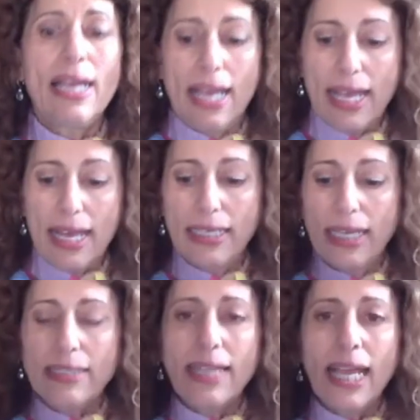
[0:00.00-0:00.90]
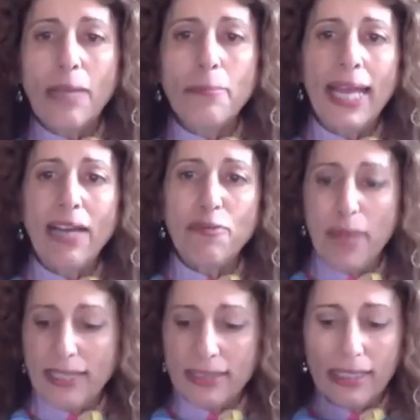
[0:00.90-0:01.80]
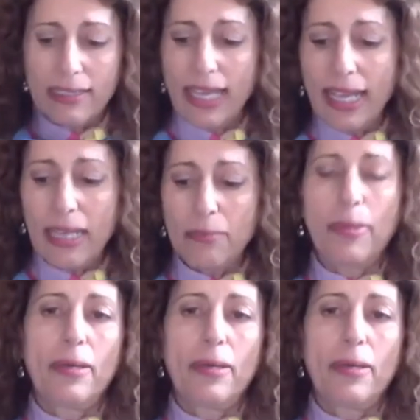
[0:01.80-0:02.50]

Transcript: And tape, I have masking tape,